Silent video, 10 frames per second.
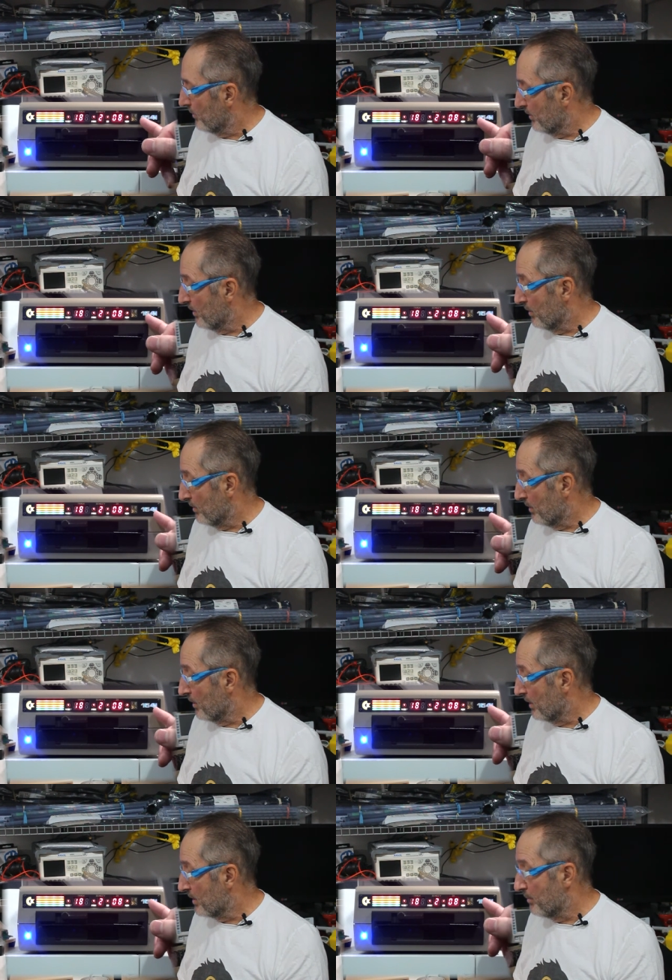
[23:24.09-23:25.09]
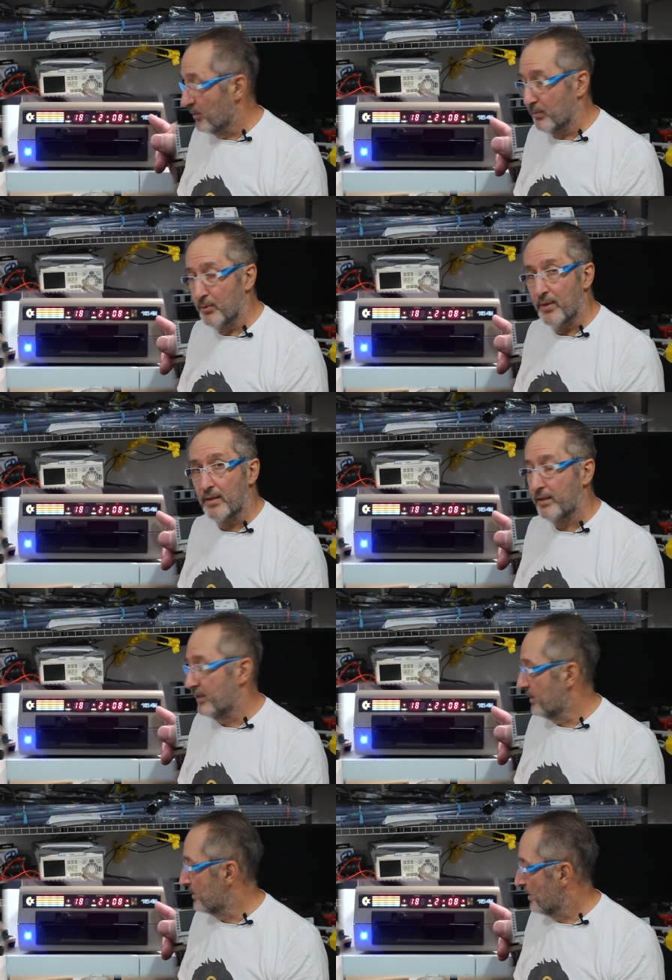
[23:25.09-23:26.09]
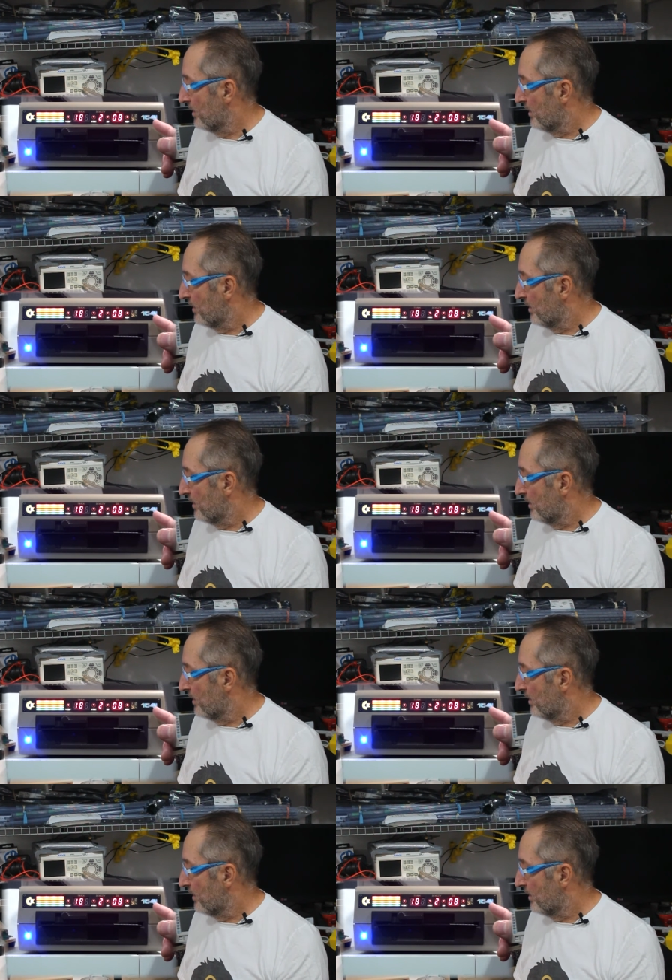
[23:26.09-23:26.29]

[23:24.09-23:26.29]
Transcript: or there are a couple blue LEDs